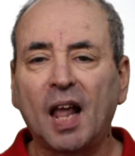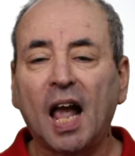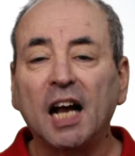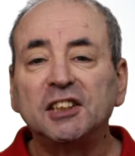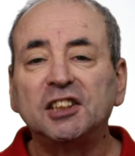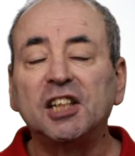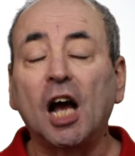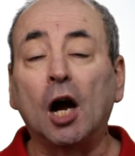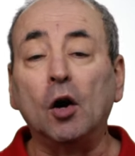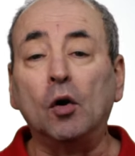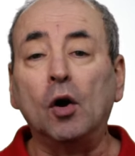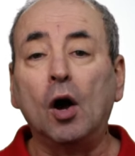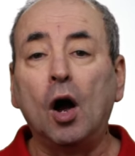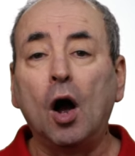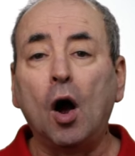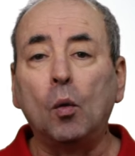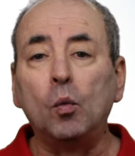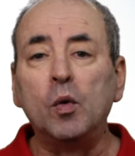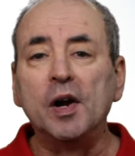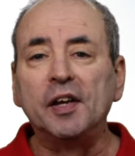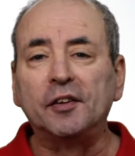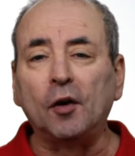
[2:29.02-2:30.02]
So,
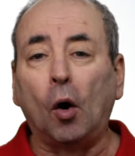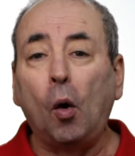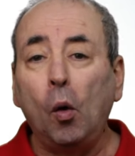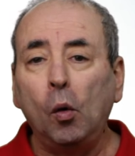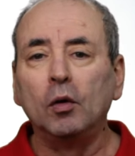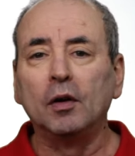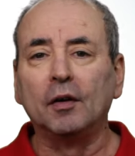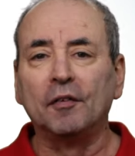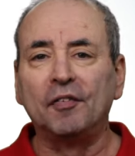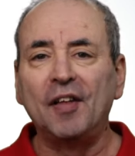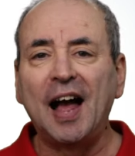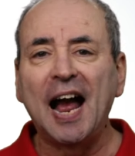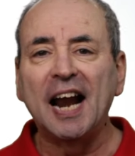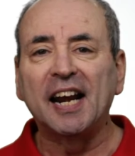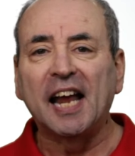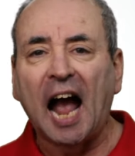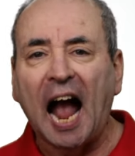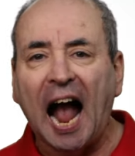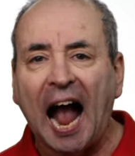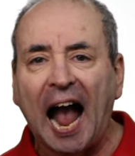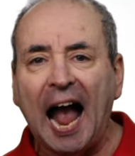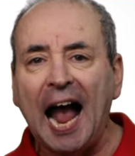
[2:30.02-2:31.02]
with all of that
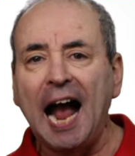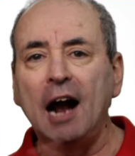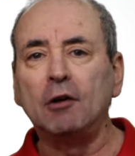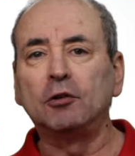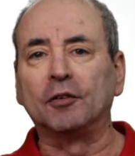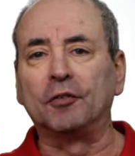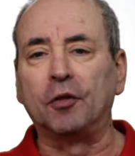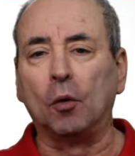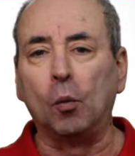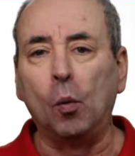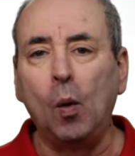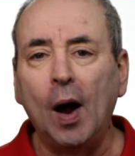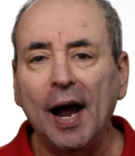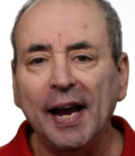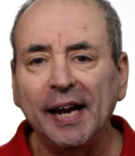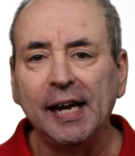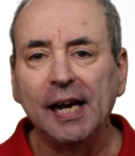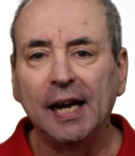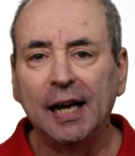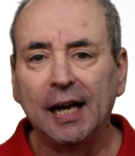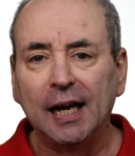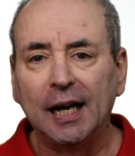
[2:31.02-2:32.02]
out of the
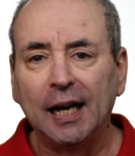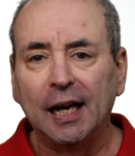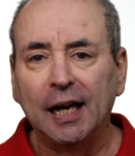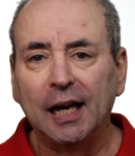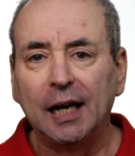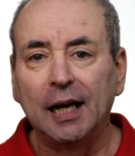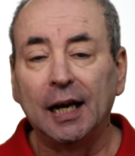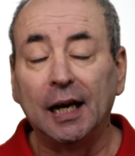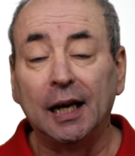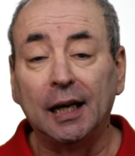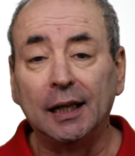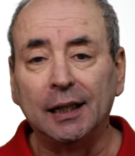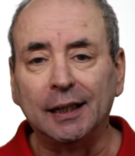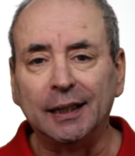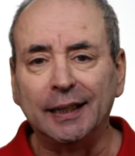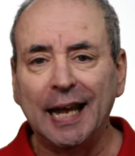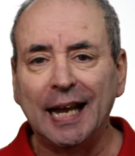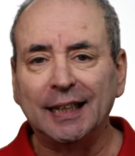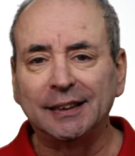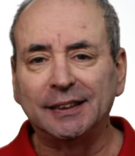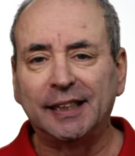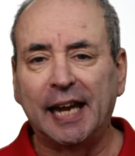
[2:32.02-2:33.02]
way,
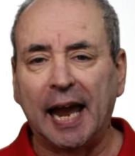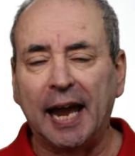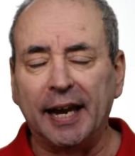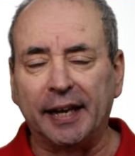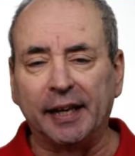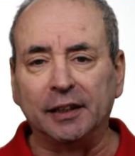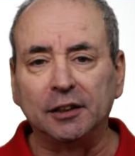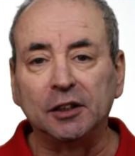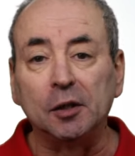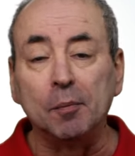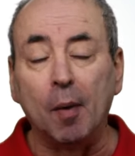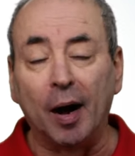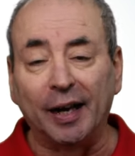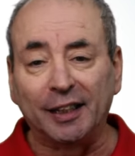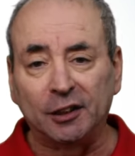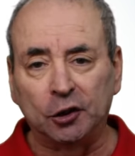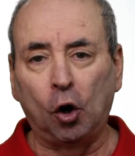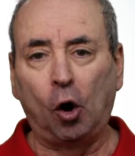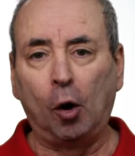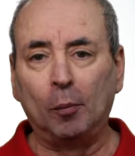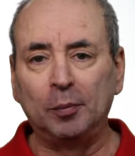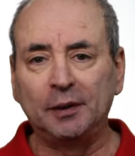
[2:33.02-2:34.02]
let's get into my
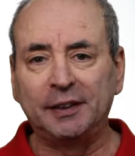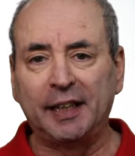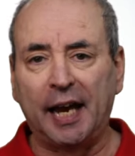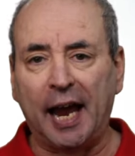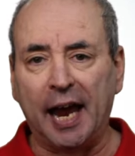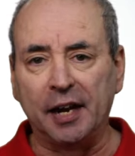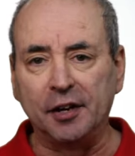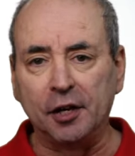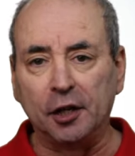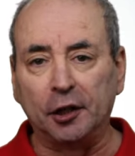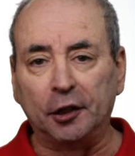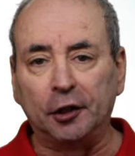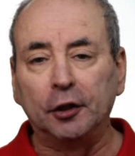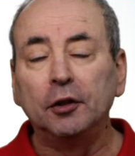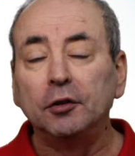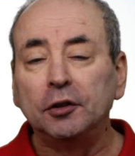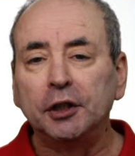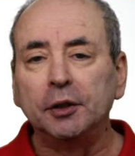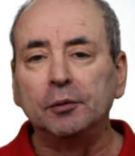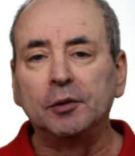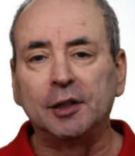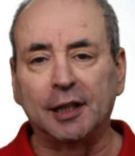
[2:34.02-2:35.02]
top 10
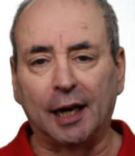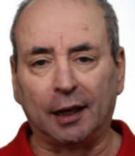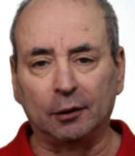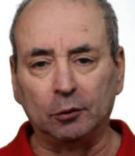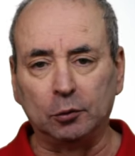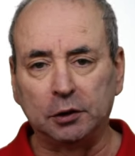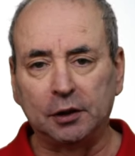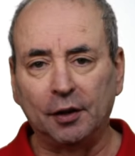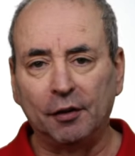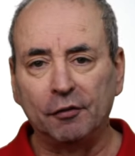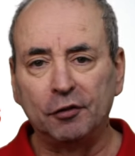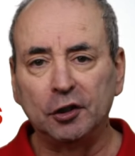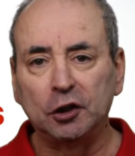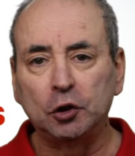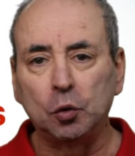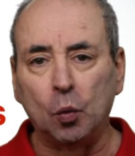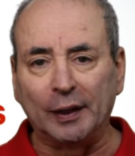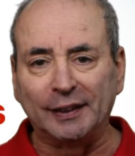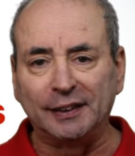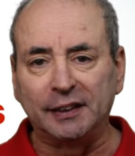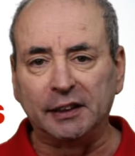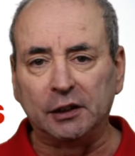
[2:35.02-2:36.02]
YouTube channels for
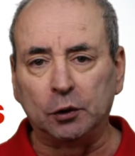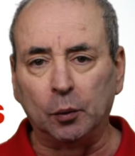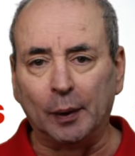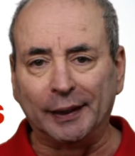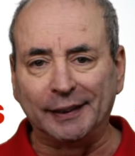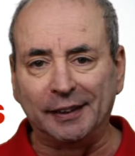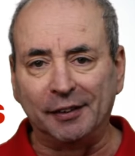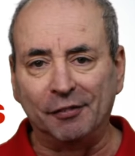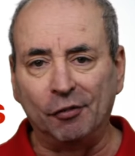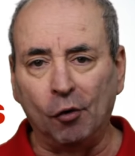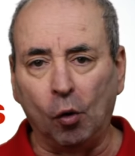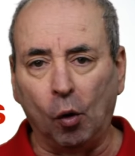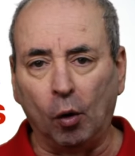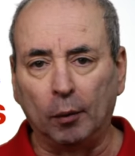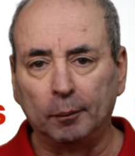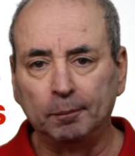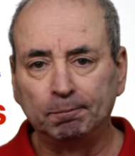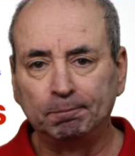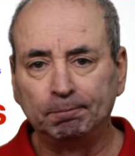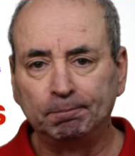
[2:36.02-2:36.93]
2024.